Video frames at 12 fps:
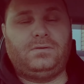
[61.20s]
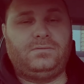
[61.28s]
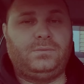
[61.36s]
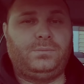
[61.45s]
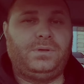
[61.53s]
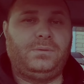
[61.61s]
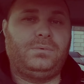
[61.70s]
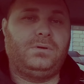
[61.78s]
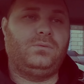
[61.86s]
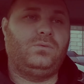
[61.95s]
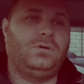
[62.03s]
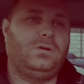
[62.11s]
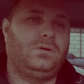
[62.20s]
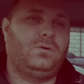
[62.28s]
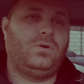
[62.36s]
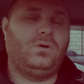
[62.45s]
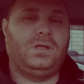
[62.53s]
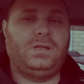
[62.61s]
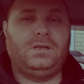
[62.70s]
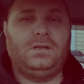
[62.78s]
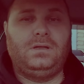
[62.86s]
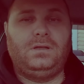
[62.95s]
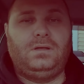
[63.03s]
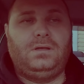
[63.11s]
of the people will call it
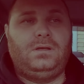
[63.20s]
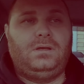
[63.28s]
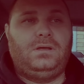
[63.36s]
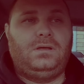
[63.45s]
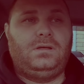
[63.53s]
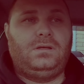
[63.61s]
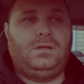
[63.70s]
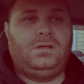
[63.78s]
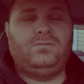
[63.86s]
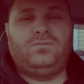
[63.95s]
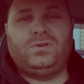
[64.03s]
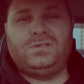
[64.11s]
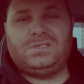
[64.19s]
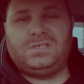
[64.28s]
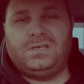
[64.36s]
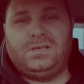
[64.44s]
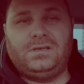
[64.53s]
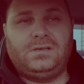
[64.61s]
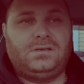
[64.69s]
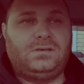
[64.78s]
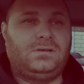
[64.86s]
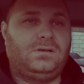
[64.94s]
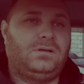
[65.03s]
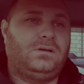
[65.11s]
influencing,
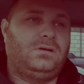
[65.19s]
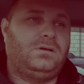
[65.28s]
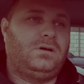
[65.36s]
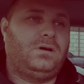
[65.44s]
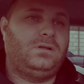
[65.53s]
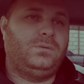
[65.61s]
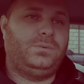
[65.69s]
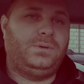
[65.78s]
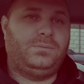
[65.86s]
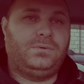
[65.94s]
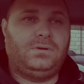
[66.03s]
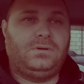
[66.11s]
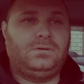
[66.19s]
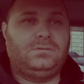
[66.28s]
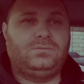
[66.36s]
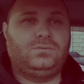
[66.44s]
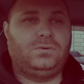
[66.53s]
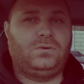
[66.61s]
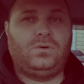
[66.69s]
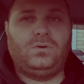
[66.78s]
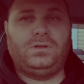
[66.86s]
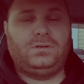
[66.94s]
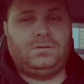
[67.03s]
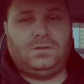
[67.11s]
uh, other people will
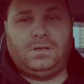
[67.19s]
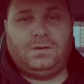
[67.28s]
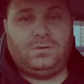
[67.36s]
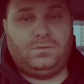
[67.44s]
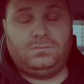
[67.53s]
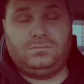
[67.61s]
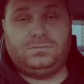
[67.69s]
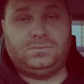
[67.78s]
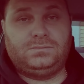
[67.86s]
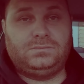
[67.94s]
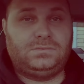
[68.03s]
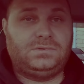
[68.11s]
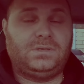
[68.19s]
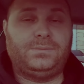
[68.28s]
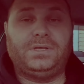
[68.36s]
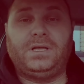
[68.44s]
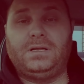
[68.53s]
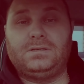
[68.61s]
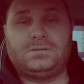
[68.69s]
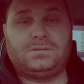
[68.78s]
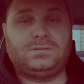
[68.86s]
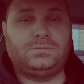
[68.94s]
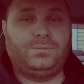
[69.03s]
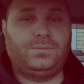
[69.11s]
call it, I don't know, something
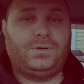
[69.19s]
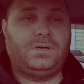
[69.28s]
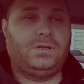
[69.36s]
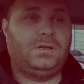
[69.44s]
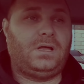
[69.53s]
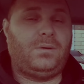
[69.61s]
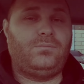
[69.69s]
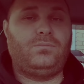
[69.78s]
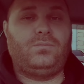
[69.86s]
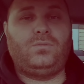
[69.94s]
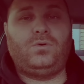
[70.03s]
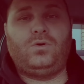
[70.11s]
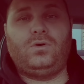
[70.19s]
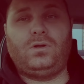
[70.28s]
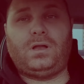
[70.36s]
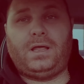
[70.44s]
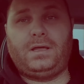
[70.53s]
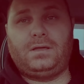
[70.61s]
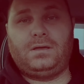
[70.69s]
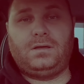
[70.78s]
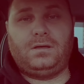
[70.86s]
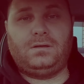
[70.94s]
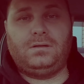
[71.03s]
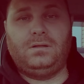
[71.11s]
else. But I'm more like
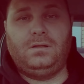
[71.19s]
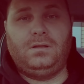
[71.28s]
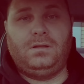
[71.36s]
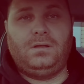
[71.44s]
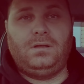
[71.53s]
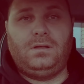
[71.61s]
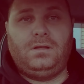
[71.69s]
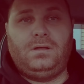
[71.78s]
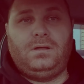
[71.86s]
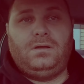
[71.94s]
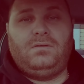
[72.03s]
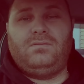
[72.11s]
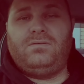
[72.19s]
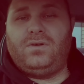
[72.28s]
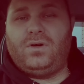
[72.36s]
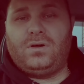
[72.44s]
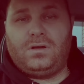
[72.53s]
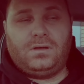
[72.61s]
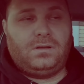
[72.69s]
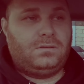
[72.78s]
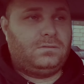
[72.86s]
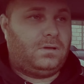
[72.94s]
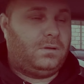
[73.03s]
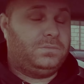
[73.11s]
a vlogger.
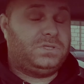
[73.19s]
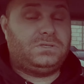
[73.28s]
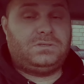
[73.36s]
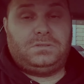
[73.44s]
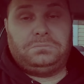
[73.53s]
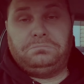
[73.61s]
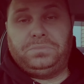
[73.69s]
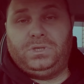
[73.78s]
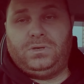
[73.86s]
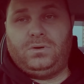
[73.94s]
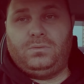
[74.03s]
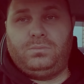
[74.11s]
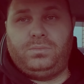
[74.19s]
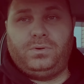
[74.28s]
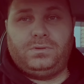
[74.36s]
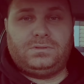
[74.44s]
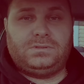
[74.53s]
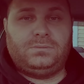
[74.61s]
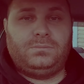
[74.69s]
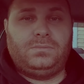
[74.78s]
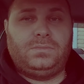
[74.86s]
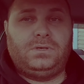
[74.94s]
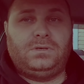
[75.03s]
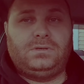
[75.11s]
I'm just, you know, put
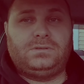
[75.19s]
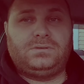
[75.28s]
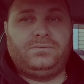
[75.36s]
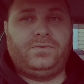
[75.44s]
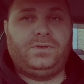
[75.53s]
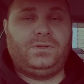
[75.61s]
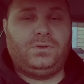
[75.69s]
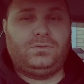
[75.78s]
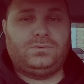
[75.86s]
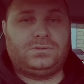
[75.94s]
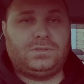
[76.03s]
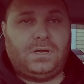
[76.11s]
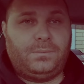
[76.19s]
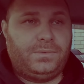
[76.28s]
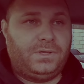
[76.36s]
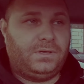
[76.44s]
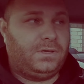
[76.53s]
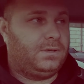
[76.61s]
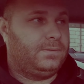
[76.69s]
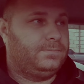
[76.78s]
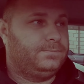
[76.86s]
some uh, some videos up there